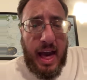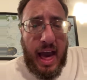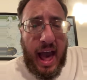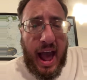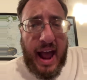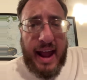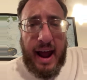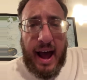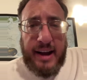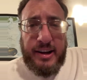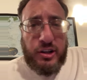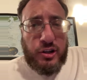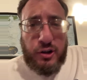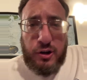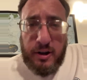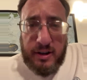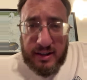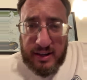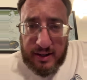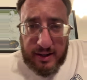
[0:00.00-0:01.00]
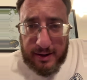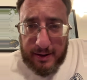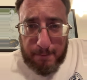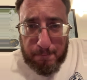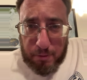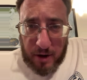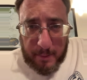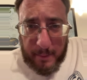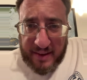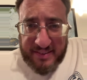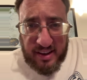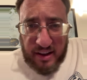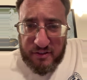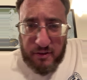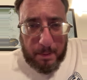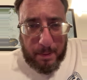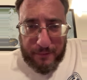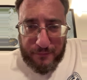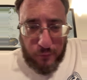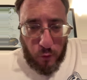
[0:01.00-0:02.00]
And I just couldn't bring myself to
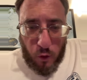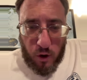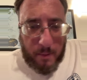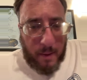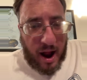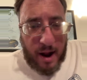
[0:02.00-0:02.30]
perform.